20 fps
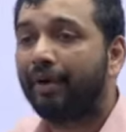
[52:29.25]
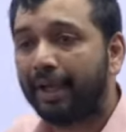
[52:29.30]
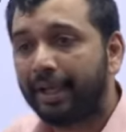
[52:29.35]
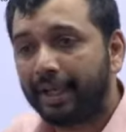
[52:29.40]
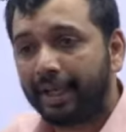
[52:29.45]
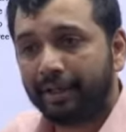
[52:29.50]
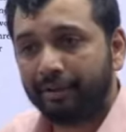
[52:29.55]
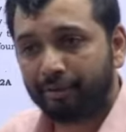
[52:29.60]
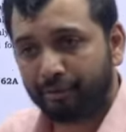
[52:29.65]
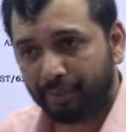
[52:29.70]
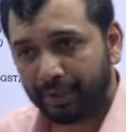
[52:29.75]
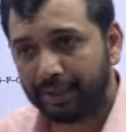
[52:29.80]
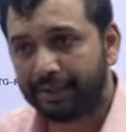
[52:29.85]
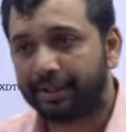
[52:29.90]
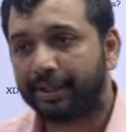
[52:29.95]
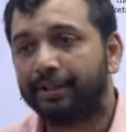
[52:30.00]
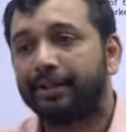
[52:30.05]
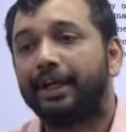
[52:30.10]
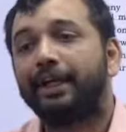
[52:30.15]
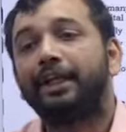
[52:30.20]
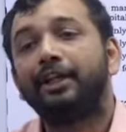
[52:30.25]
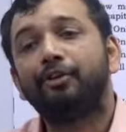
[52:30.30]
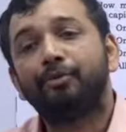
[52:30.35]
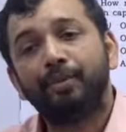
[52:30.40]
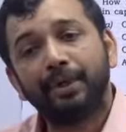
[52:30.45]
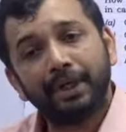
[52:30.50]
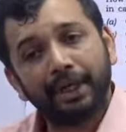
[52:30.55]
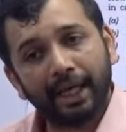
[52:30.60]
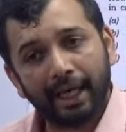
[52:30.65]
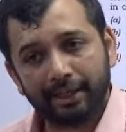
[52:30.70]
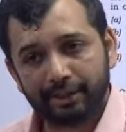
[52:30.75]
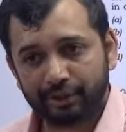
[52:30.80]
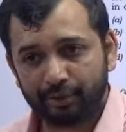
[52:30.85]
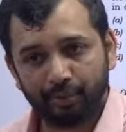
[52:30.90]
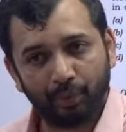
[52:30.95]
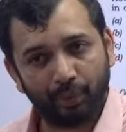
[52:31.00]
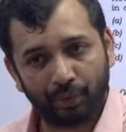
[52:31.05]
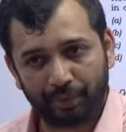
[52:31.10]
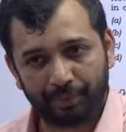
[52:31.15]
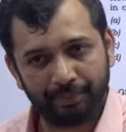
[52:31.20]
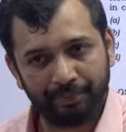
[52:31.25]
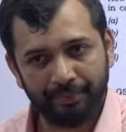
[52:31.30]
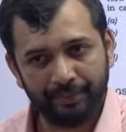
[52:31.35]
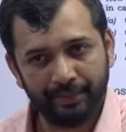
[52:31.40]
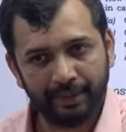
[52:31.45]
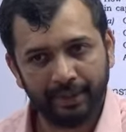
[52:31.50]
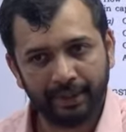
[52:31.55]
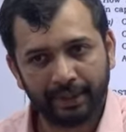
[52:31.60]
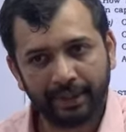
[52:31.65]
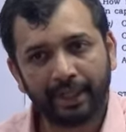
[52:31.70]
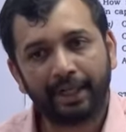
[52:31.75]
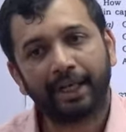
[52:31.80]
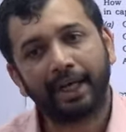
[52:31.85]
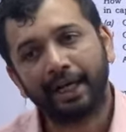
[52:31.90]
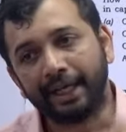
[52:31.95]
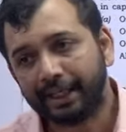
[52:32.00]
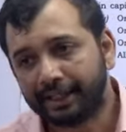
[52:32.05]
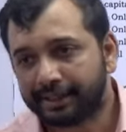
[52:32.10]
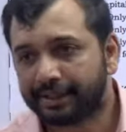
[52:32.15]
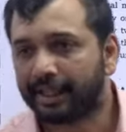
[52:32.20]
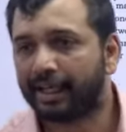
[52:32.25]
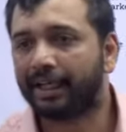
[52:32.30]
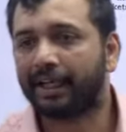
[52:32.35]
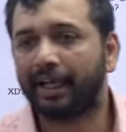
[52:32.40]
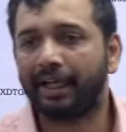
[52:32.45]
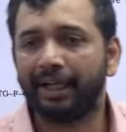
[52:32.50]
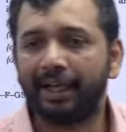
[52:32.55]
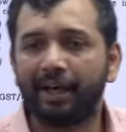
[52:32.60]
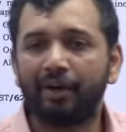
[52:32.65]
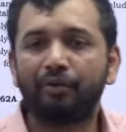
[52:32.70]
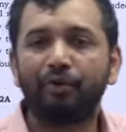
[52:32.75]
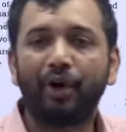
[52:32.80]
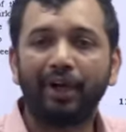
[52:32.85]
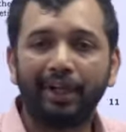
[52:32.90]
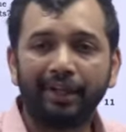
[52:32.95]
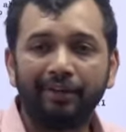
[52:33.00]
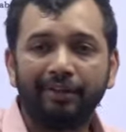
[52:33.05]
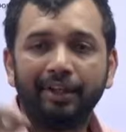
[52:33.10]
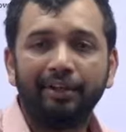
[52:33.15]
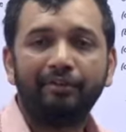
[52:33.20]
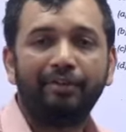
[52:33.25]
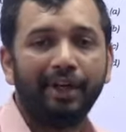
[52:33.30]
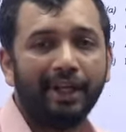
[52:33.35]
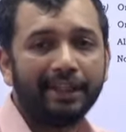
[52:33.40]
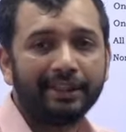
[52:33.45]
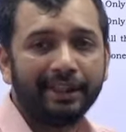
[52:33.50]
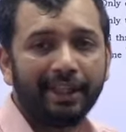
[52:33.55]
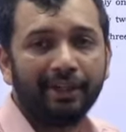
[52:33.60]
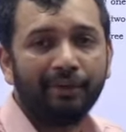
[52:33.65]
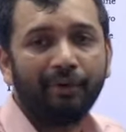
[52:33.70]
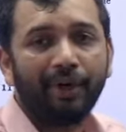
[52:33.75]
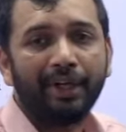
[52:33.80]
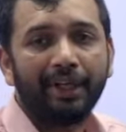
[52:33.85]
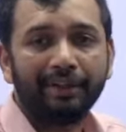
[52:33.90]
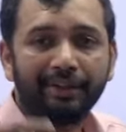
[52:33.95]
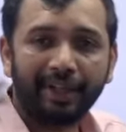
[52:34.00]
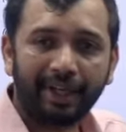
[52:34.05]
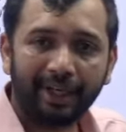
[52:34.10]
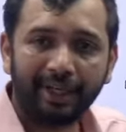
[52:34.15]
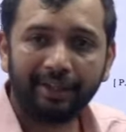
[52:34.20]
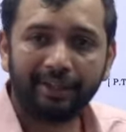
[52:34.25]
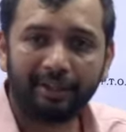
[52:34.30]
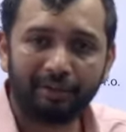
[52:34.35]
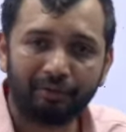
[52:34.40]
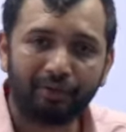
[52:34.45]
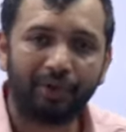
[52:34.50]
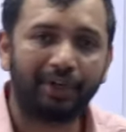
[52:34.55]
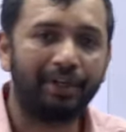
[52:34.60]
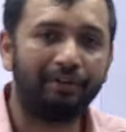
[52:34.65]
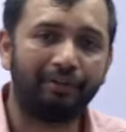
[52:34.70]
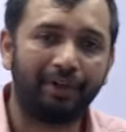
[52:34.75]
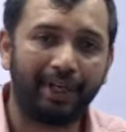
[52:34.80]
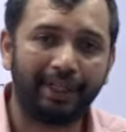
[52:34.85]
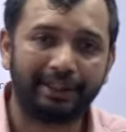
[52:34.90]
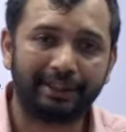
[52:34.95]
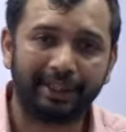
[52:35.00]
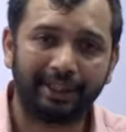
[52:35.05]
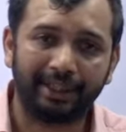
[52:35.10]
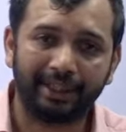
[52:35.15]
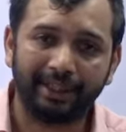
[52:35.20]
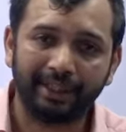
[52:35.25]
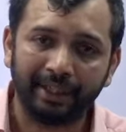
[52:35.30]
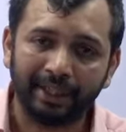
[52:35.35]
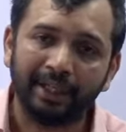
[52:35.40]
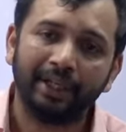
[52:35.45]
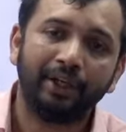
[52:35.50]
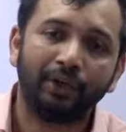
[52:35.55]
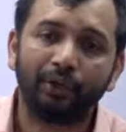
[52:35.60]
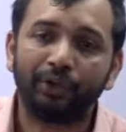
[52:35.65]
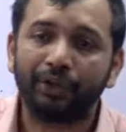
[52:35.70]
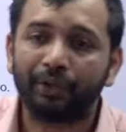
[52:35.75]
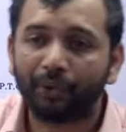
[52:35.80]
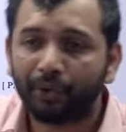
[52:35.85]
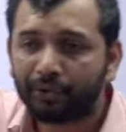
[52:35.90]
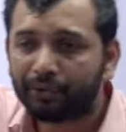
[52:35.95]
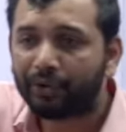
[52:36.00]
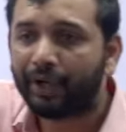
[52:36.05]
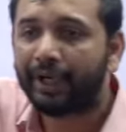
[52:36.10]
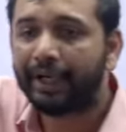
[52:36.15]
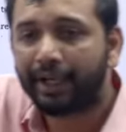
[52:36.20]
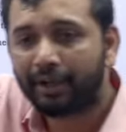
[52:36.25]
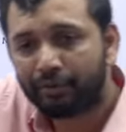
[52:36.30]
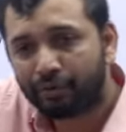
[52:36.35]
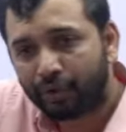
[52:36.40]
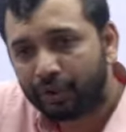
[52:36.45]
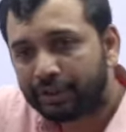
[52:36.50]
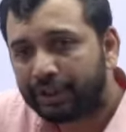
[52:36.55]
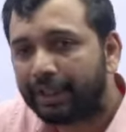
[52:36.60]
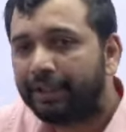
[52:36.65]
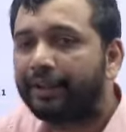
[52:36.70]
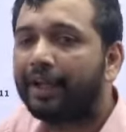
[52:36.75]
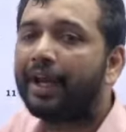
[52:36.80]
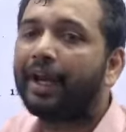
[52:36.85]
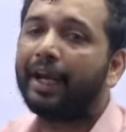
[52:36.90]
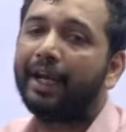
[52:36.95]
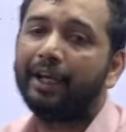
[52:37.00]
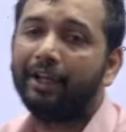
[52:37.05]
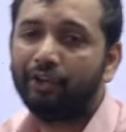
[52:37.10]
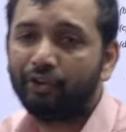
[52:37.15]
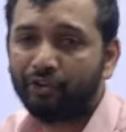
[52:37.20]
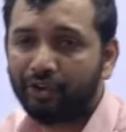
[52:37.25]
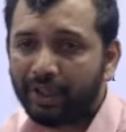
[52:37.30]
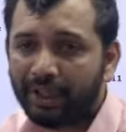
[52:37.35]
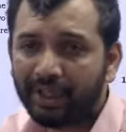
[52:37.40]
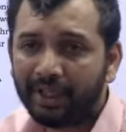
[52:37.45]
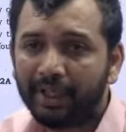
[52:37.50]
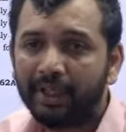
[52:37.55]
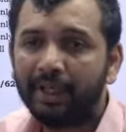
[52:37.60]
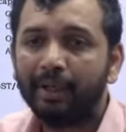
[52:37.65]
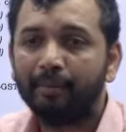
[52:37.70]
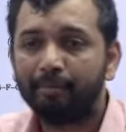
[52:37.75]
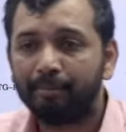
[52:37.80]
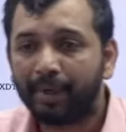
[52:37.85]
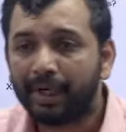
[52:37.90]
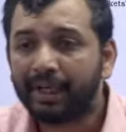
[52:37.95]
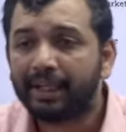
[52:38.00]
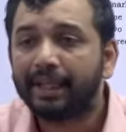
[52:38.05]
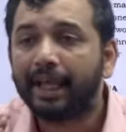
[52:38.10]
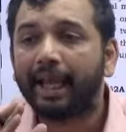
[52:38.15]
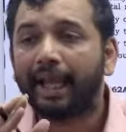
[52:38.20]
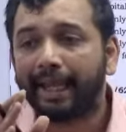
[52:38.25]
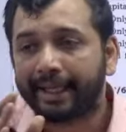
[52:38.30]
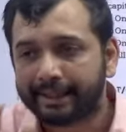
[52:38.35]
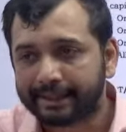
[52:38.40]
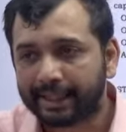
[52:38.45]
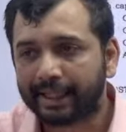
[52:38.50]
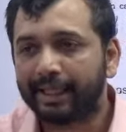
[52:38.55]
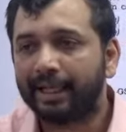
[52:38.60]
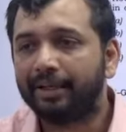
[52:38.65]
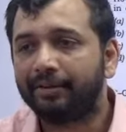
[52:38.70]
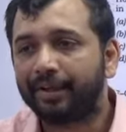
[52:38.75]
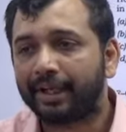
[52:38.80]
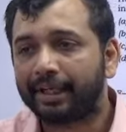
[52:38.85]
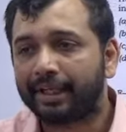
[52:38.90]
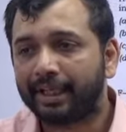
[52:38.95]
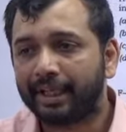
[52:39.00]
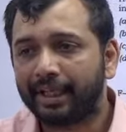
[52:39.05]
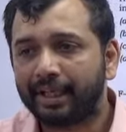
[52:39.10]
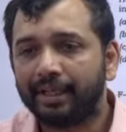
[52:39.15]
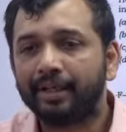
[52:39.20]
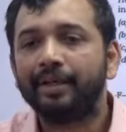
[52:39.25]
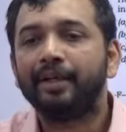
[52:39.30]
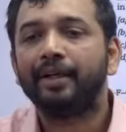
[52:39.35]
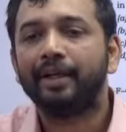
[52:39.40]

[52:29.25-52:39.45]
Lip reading: finance features that is being asked more. The traditional kind of what is inflation, what is the reason for inflation, you know, those kind of questions are reducing, but the external sector,